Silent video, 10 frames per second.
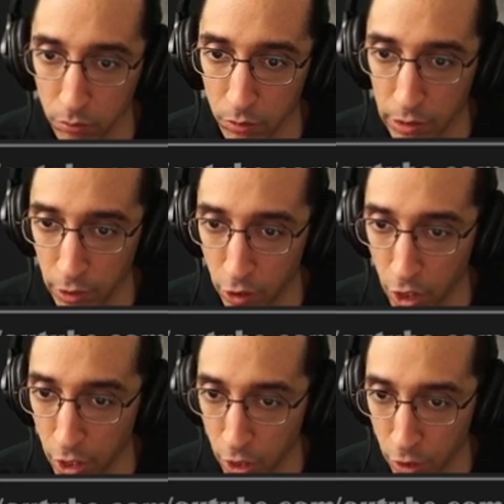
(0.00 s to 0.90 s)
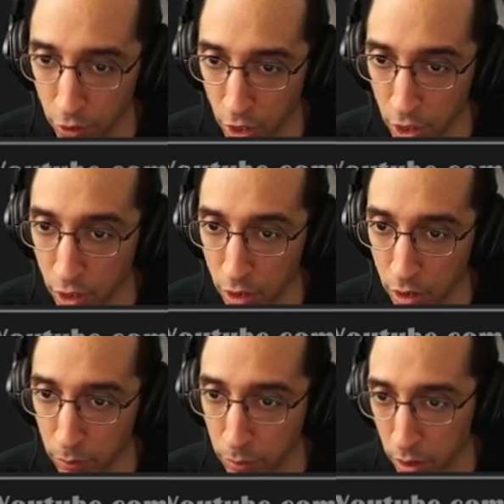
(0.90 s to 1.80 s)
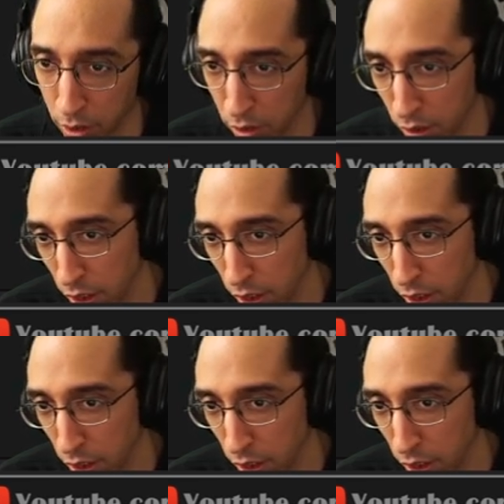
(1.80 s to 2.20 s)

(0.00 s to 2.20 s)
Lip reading: He can, like, Atari here and Atari here, but...